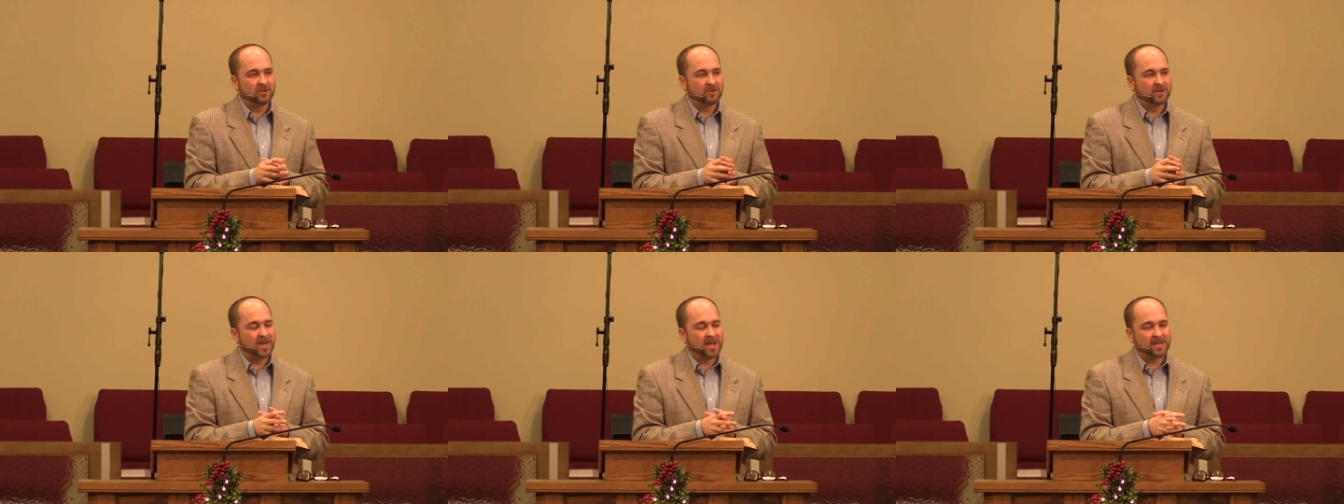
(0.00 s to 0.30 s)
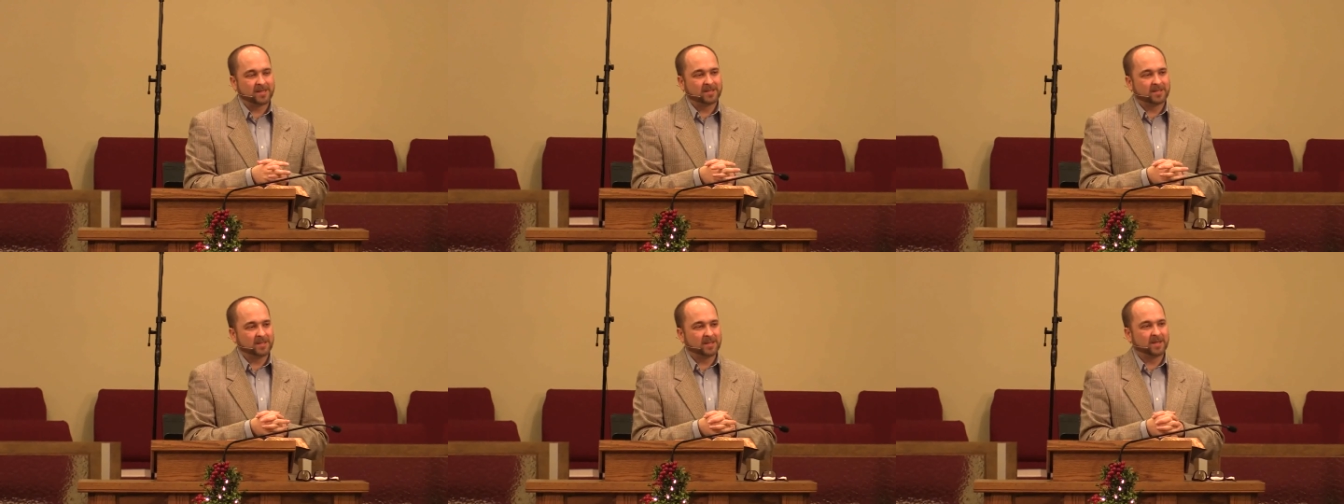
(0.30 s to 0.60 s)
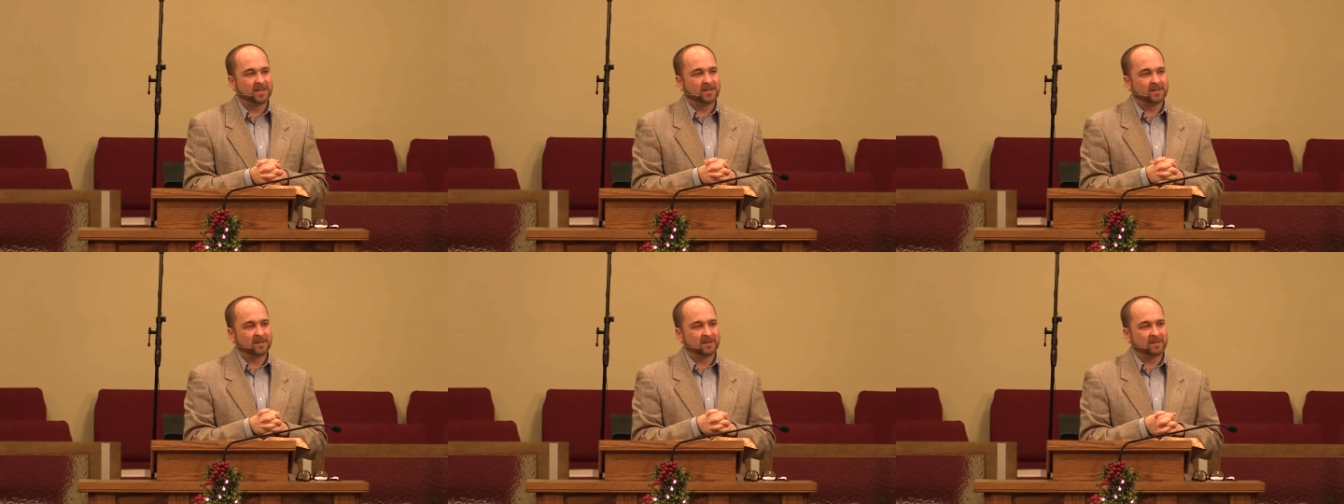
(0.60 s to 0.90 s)
you can't
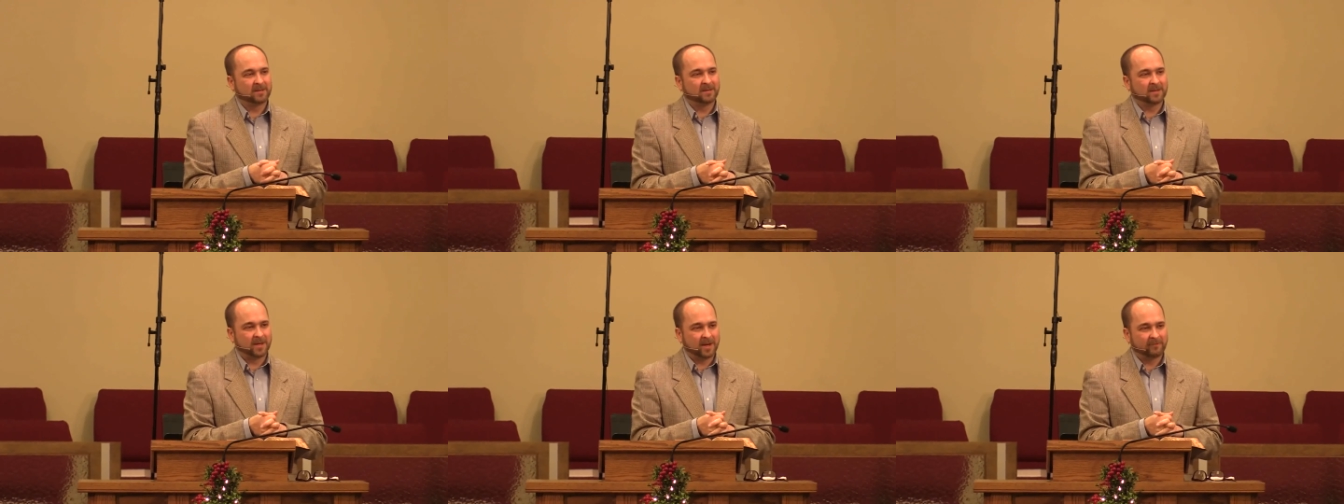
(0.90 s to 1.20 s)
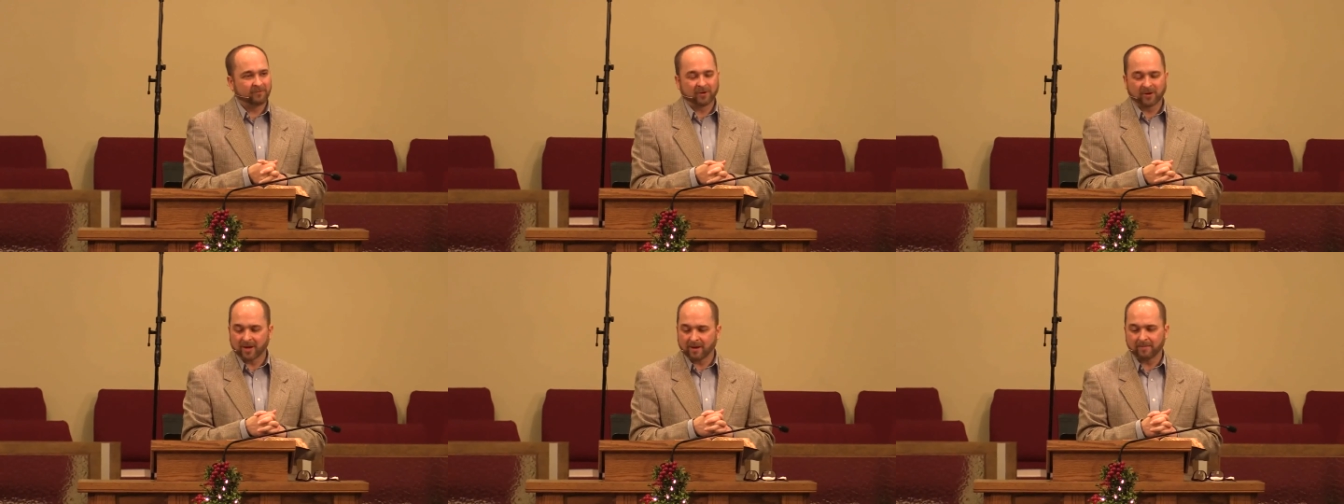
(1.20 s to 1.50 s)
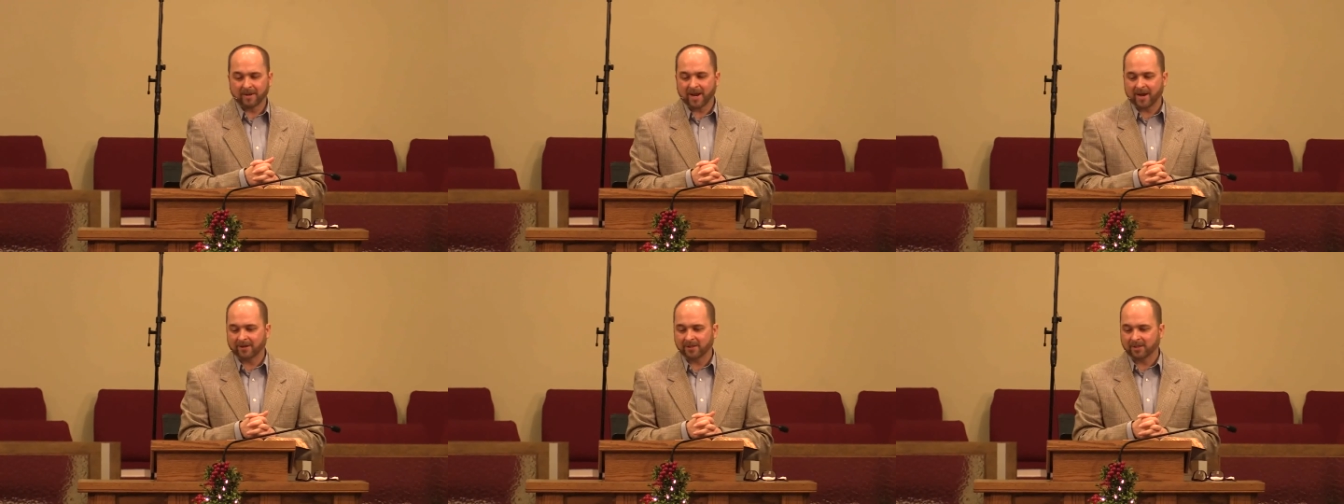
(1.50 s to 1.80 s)
see the devil
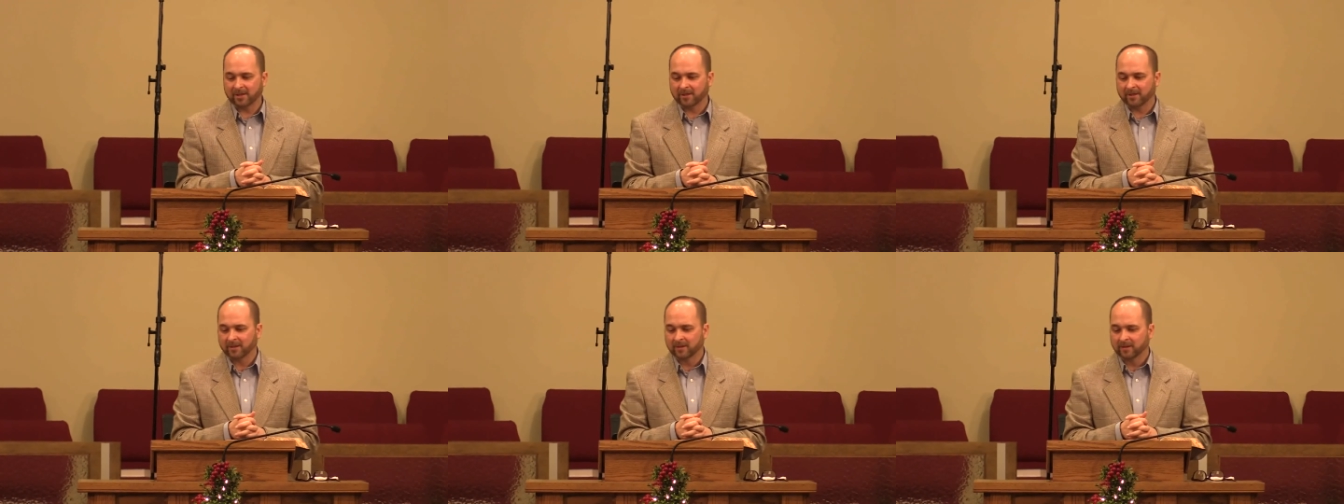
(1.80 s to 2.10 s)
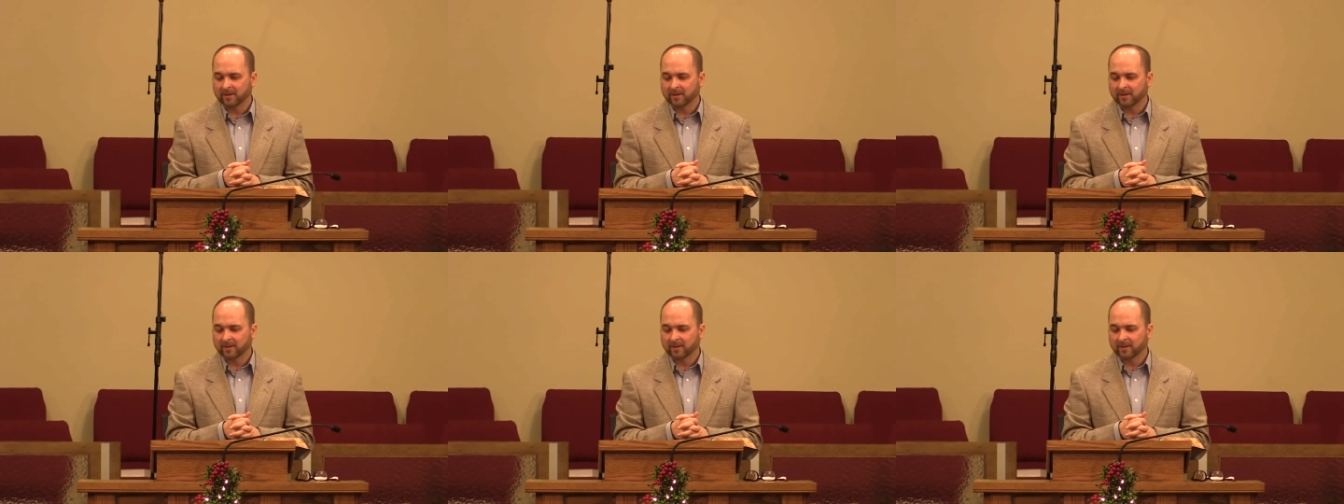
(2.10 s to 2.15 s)
coming at you.